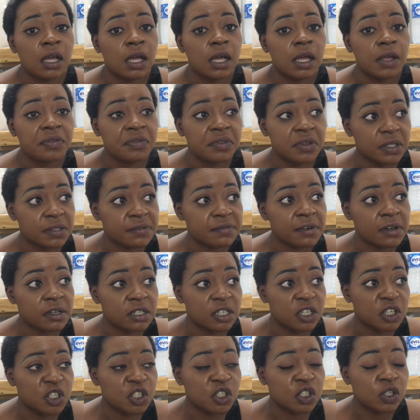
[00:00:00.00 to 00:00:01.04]
this
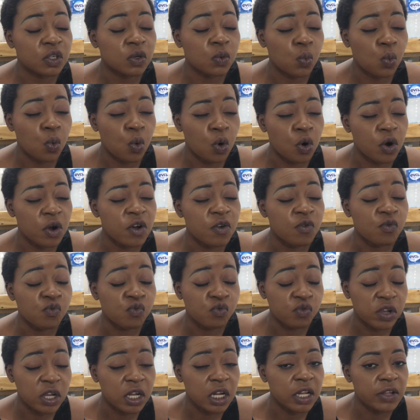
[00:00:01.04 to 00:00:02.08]
foundation wore
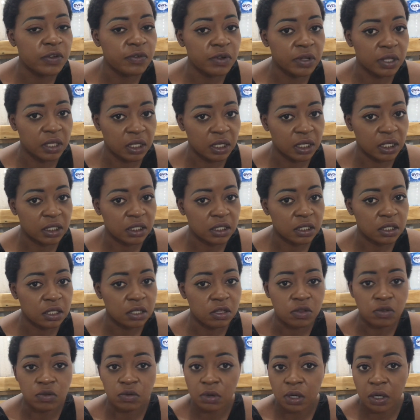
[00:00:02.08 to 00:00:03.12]
really nicely
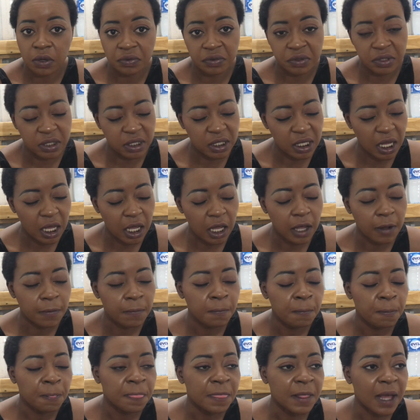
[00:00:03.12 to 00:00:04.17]
throughout the day.
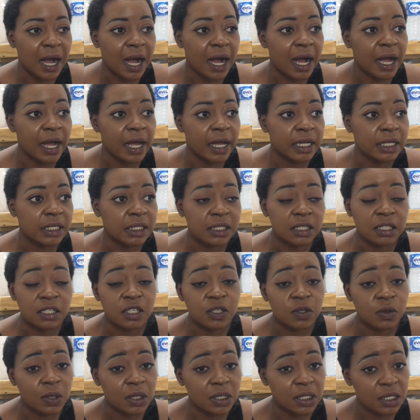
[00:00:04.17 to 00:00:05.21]
I did
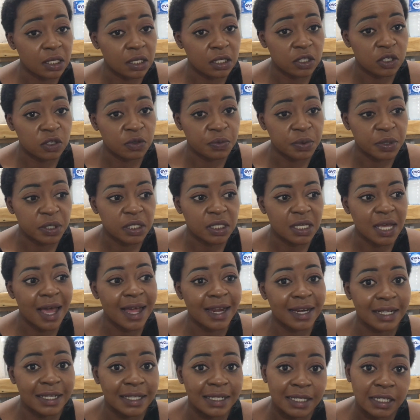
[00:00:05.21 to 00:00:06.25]
sweat a little bit and
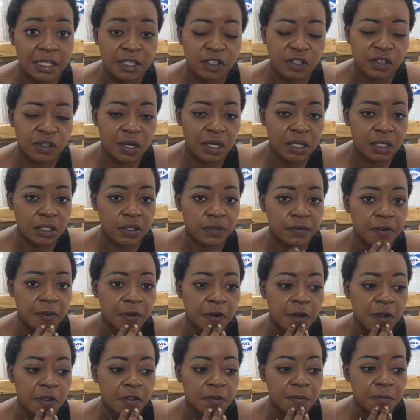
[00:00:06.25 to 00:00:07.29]
it did
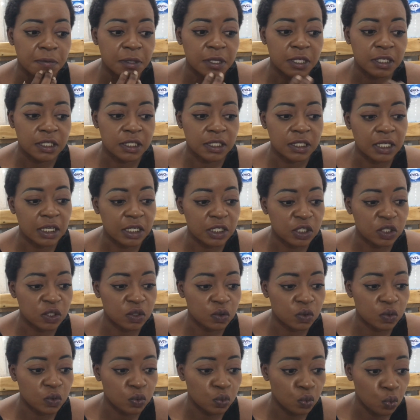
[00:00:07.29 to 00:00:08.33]
transfer the places I
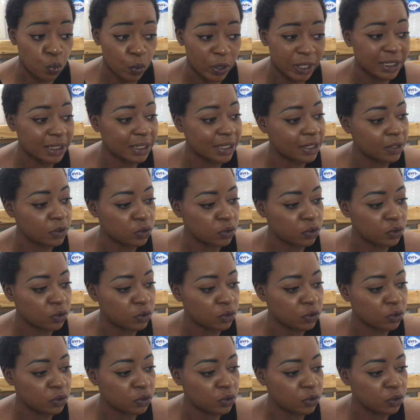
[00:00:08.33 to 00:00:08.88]
sweated